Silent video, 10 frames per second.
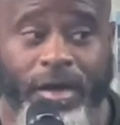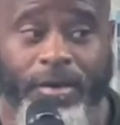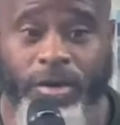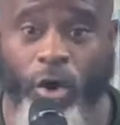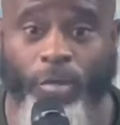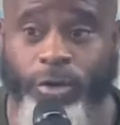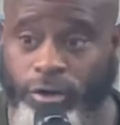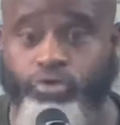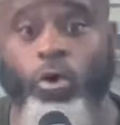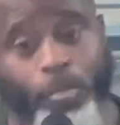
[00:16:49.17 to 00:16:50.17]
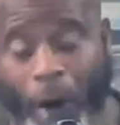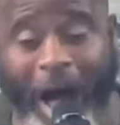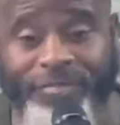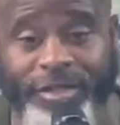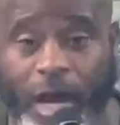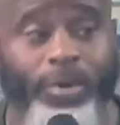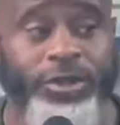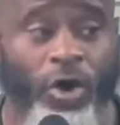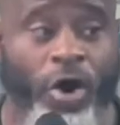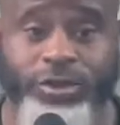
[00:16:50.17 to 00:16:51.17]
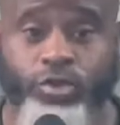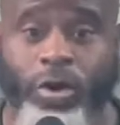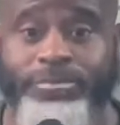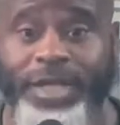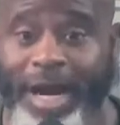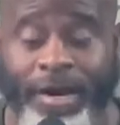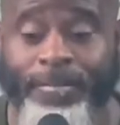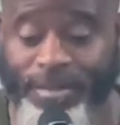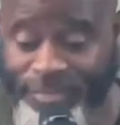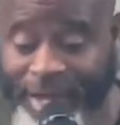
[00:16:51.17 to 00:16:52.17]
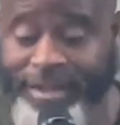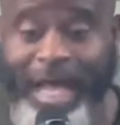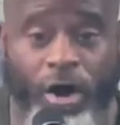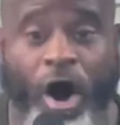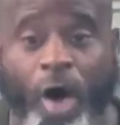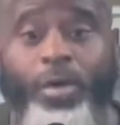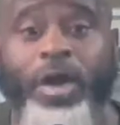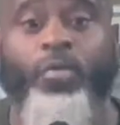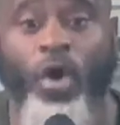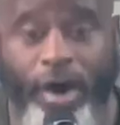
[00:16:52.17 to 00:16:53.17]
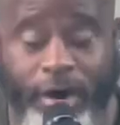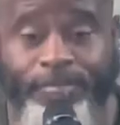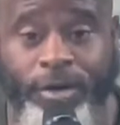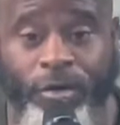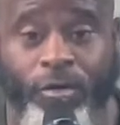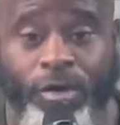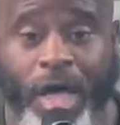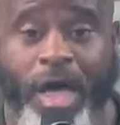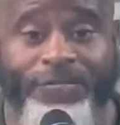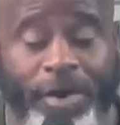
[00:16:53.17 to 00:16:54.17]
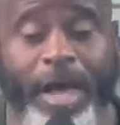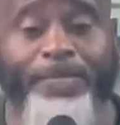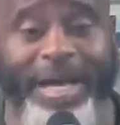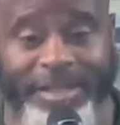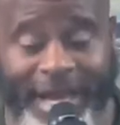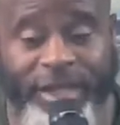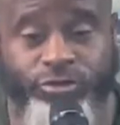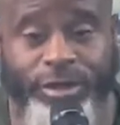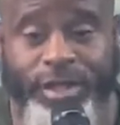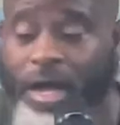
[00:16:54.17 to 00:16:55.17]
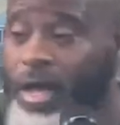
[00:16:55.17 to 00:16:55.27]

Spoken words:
You know, the true prophets that was going to him, telling them the things that God really wanted them to know for their best interest,